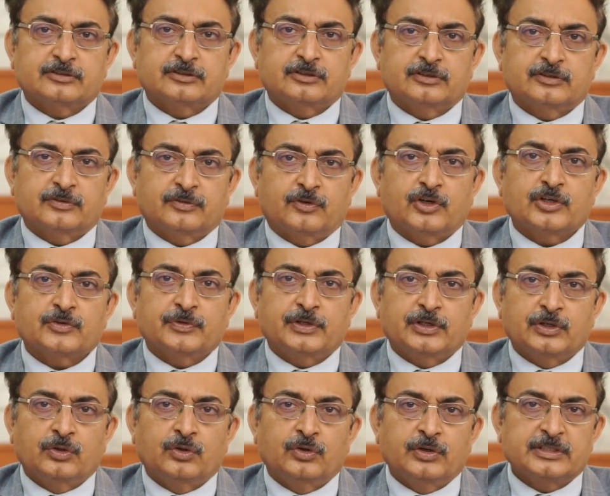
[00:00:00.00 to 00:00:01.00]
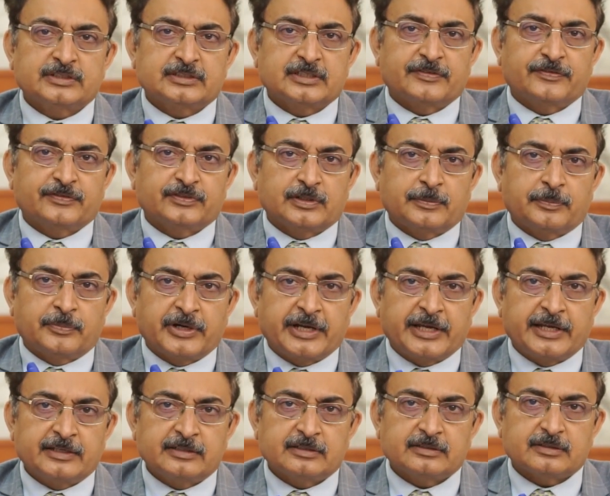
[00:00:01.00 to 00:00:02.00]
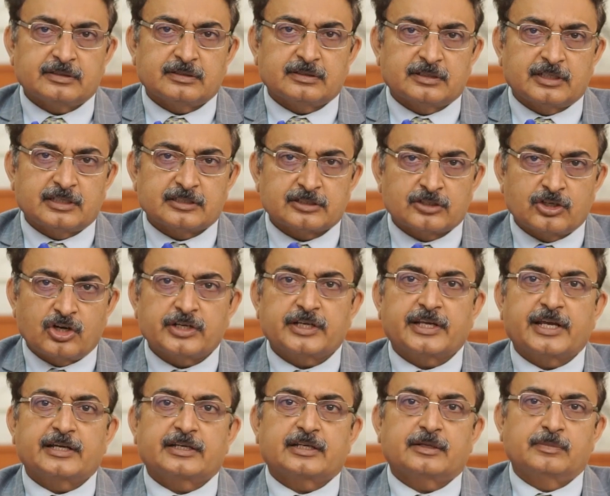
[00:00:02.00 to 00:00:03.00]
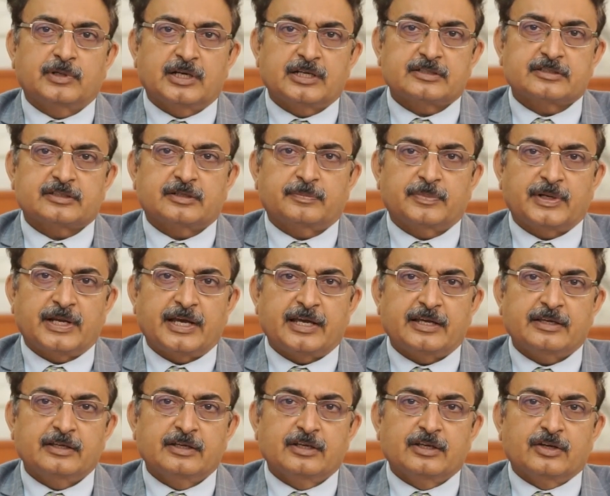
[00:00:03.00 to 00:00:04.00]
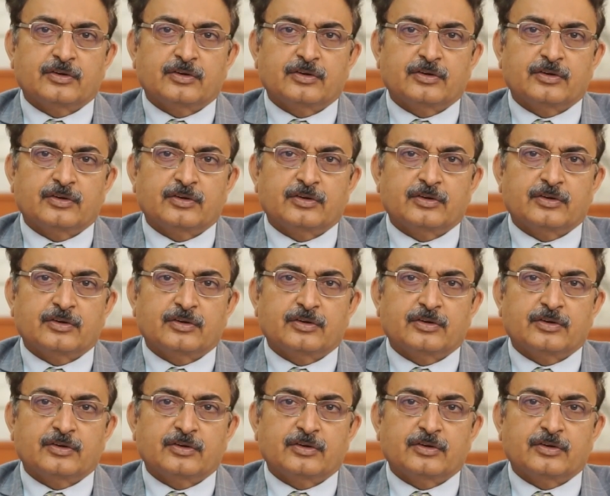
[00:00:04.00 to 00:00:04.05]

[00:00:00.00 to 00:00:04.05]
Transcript: So what we know is if the brain does not get a blood supply